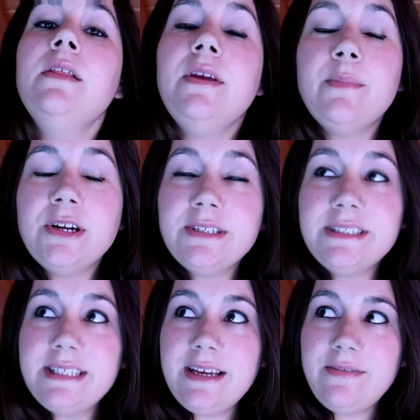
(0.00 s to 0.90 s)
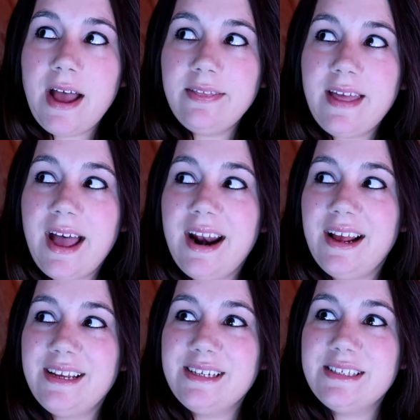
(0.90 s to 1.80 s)
the emergency vet that
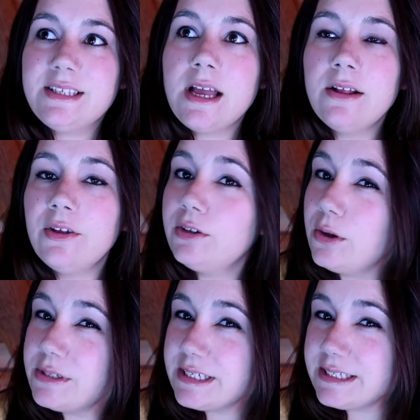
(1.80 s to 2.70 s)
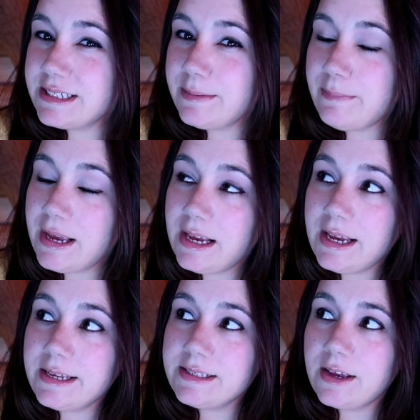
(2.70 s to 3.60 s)
is the closest to me
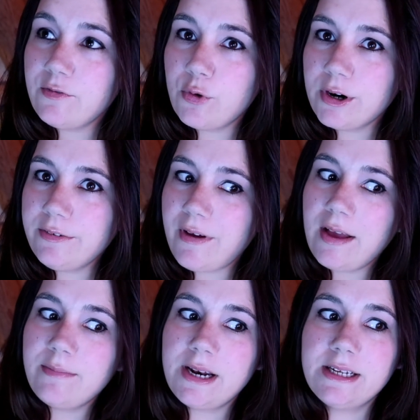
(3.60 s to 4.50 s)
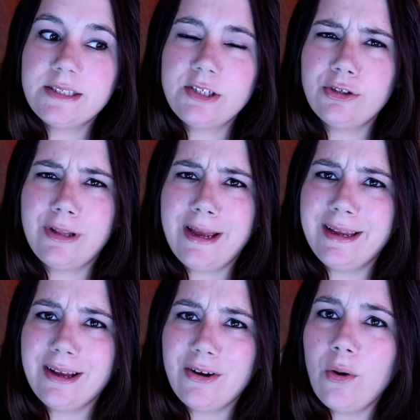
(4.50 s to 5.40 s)
is like 45 minutes to
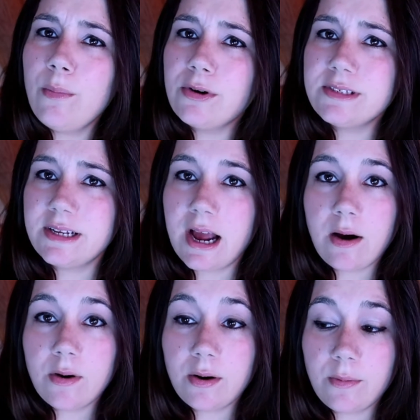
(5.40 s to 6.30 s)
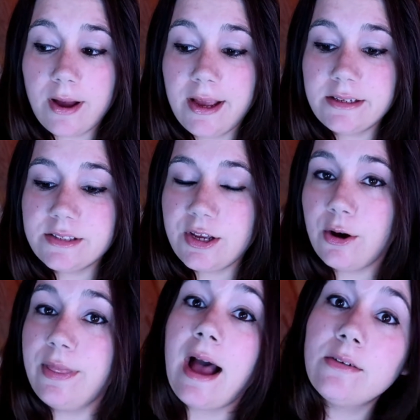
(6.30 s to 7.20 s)
like almost an hour away.
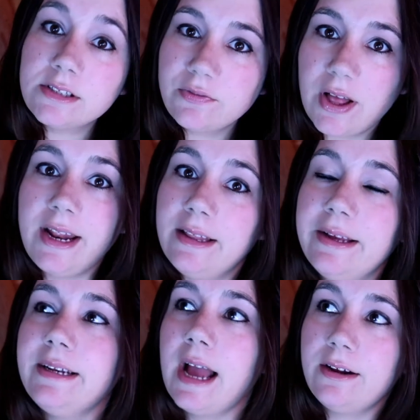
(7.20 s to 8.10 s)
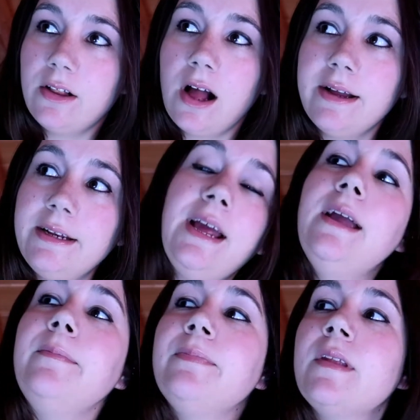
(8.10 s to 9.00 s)
So that was fun at like 9 o'clock at
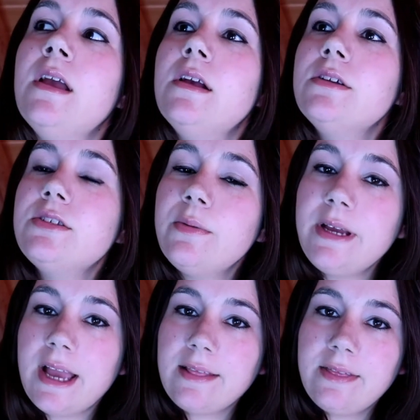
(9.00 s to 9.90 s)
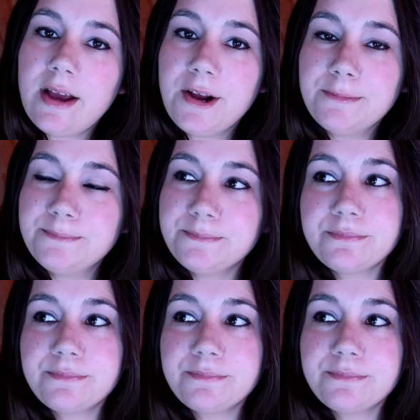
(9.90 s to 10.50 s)
night. So we get there.